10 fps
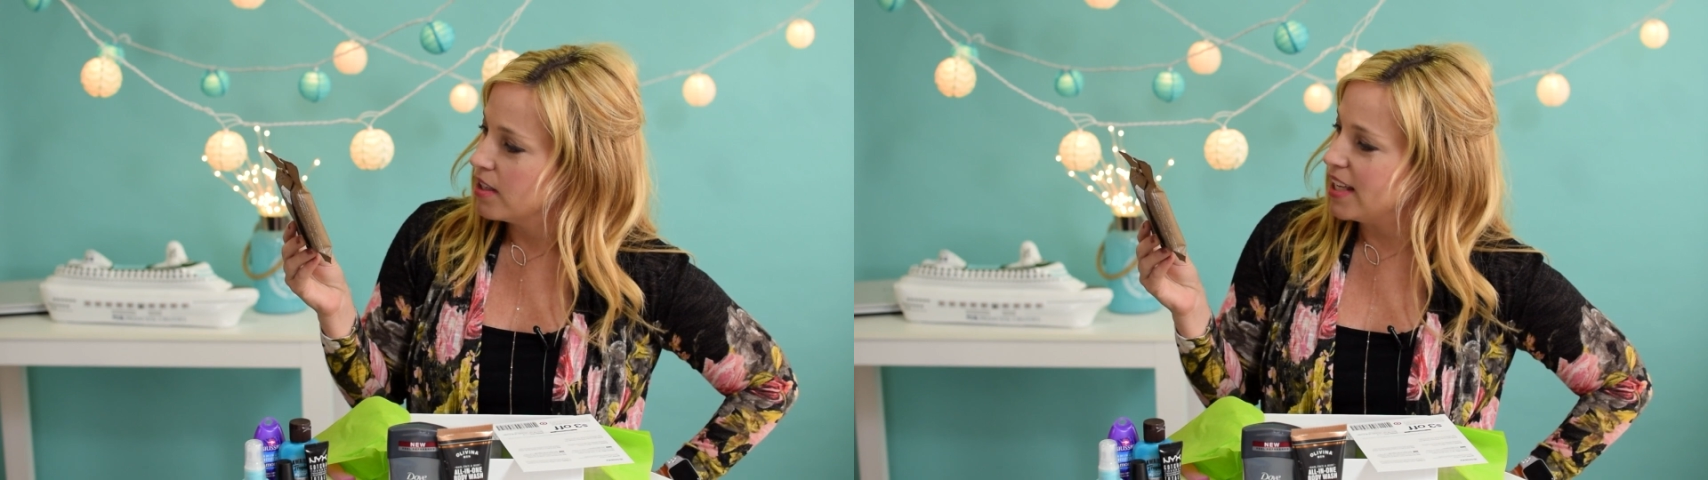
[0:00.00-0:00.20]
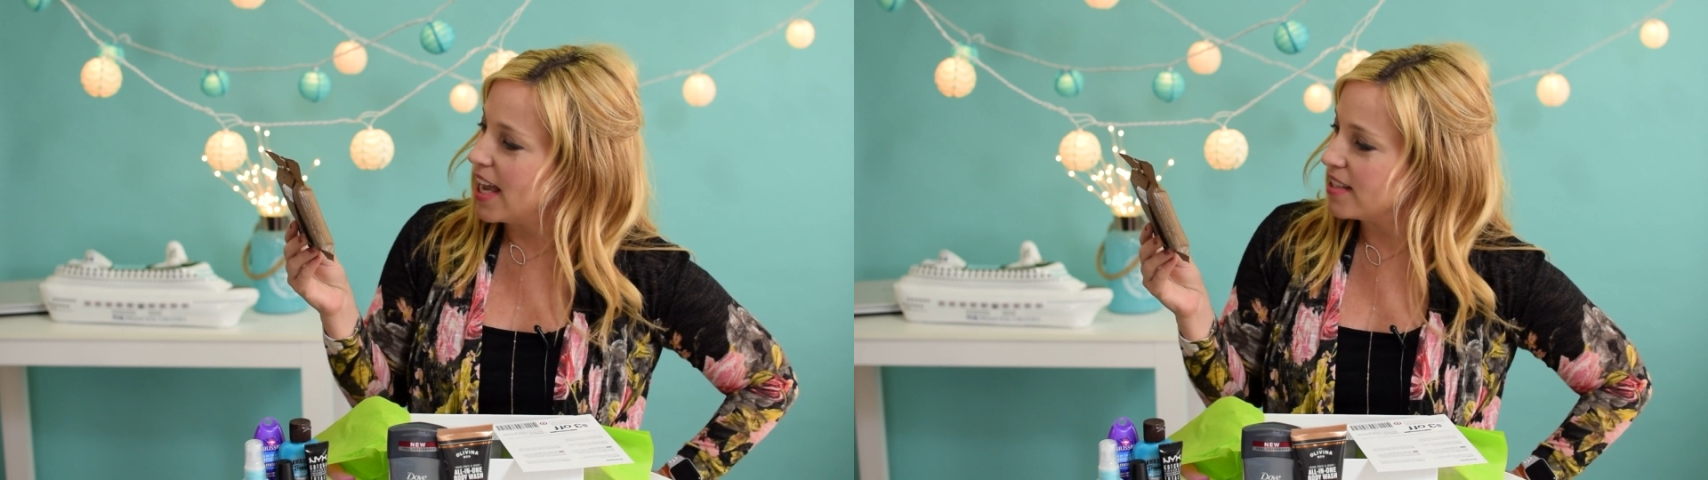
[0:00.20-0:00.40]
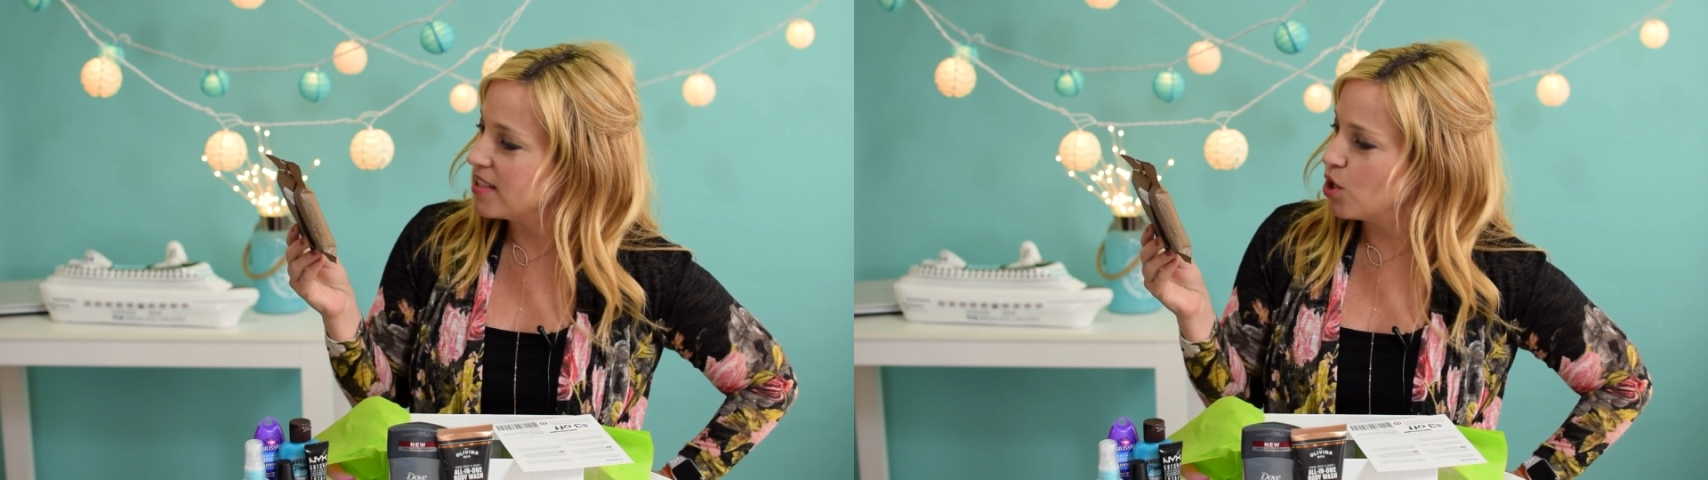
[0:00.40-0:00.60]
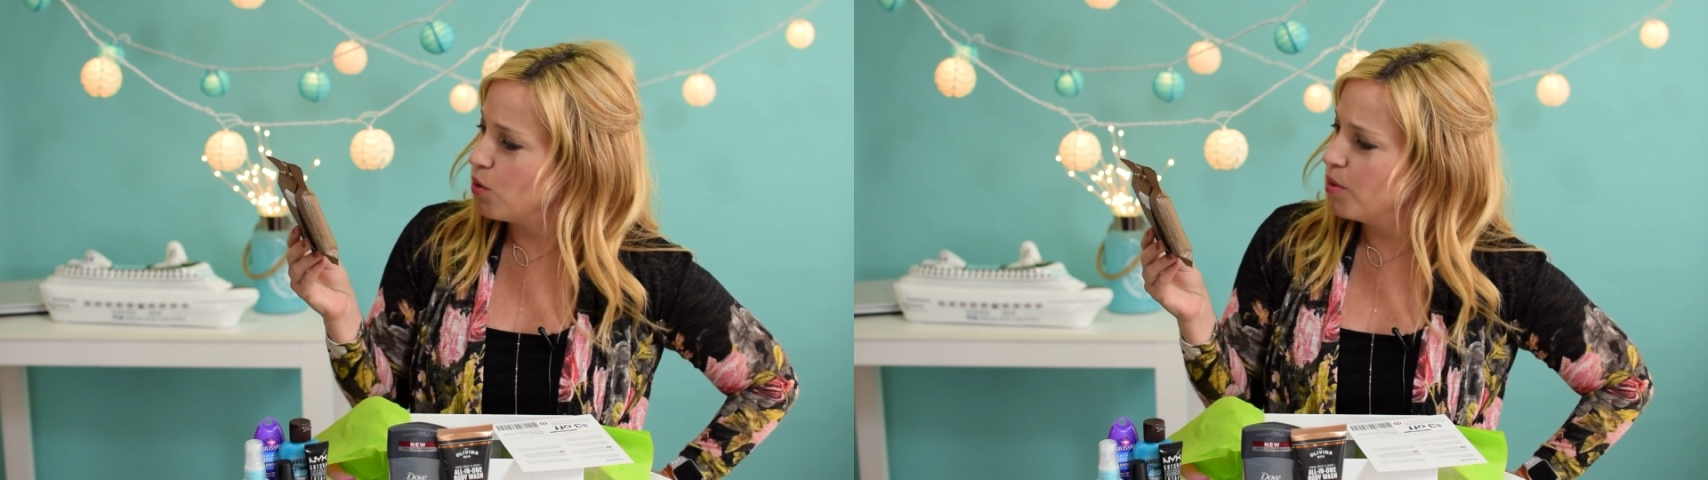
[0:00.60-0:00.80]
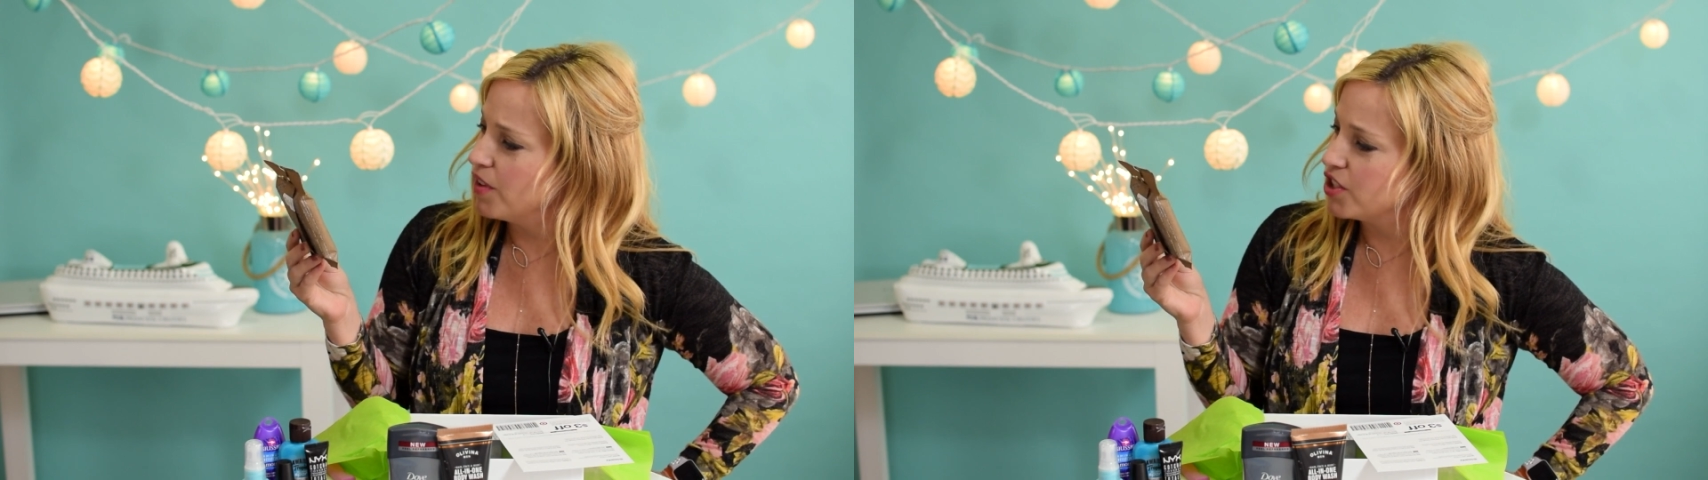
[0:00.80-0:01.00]
Yes to
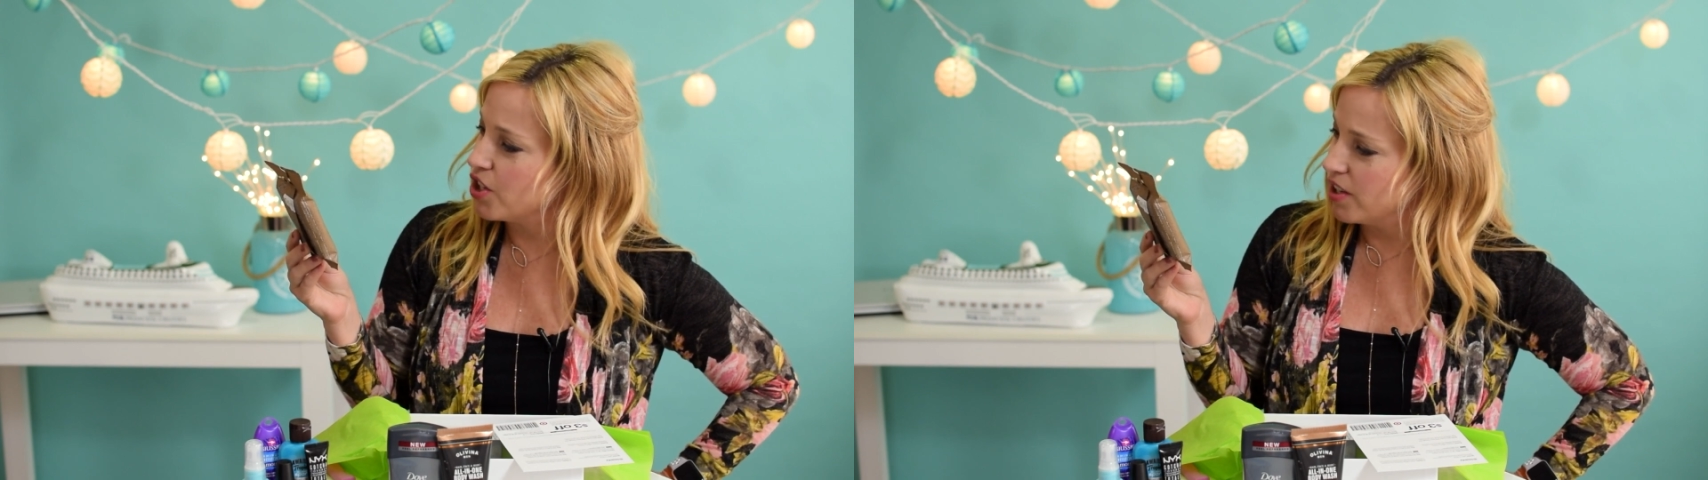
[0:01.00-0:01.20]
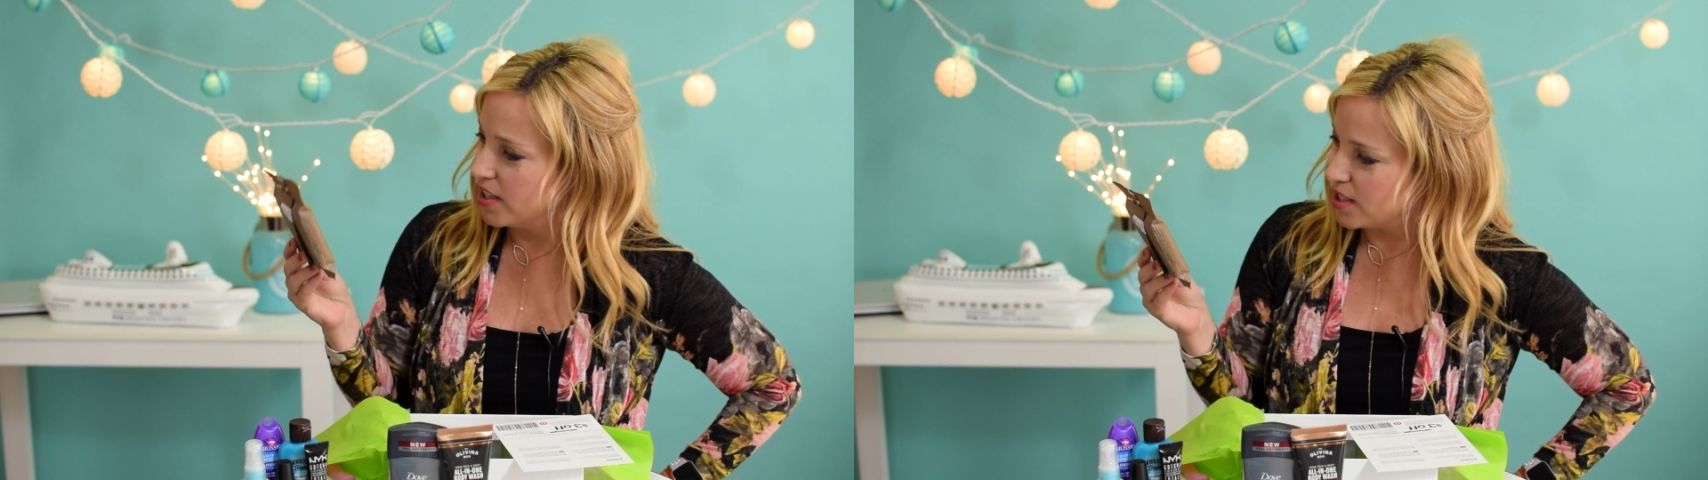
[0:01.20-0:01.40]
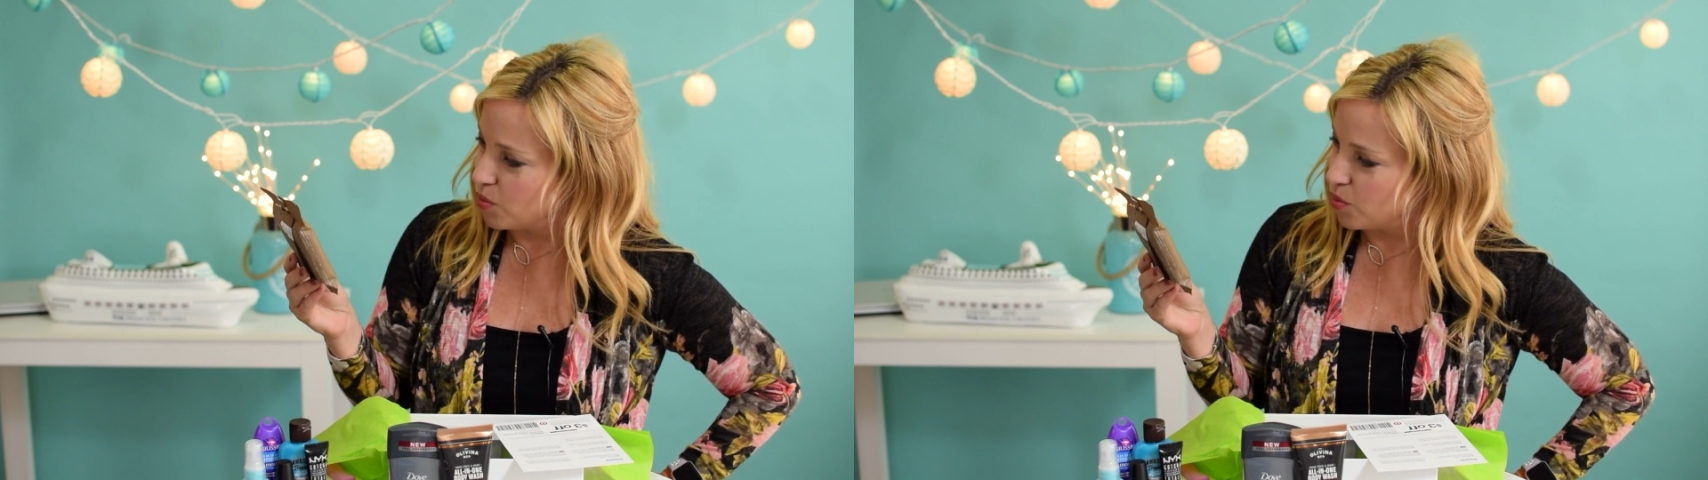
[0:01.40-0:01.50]
removing dirt and